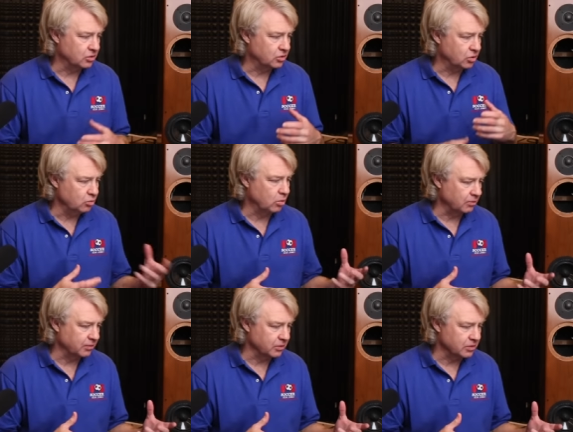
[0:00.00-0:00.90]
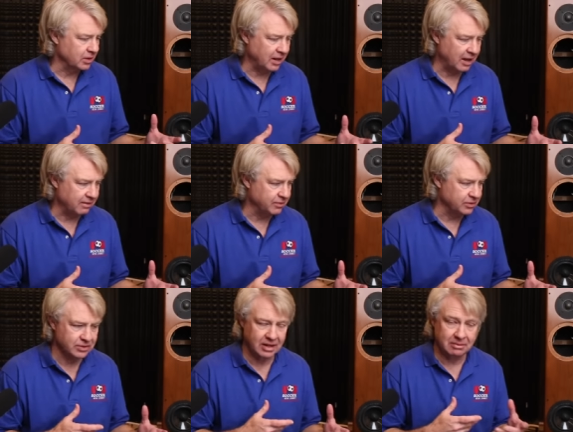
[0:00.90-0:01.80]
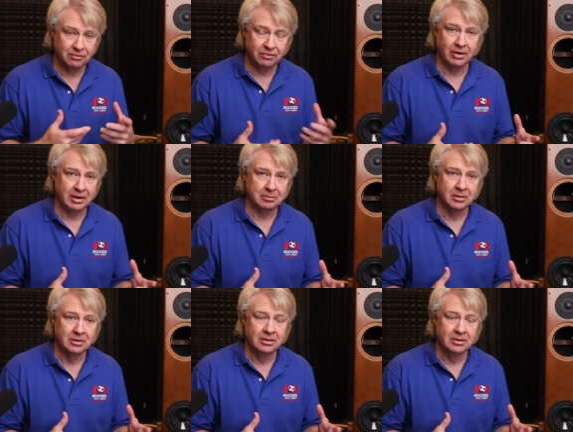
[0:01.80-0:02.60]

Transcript: two woofers that have the same frame.